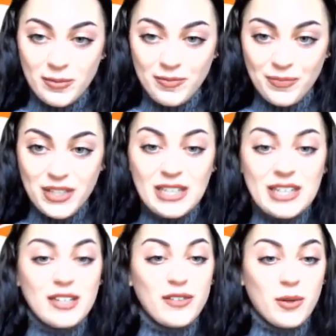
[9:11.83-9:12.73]
And
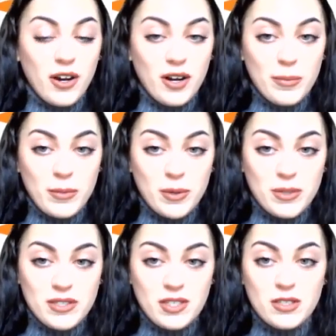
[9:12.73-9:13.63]
if you are a member
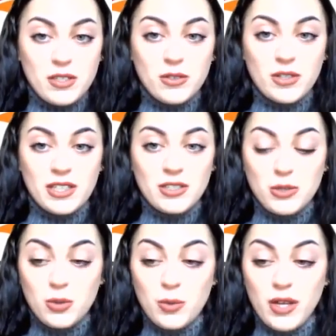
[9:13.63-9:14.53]
business looking
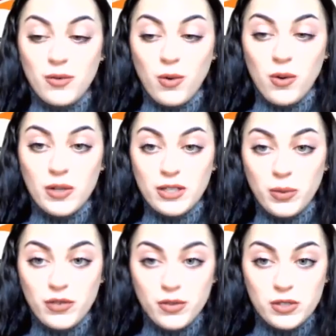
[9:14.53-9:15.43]
to enroll in a
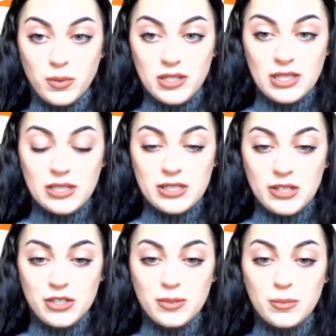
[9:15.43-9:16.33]
Workforce Wednesday session,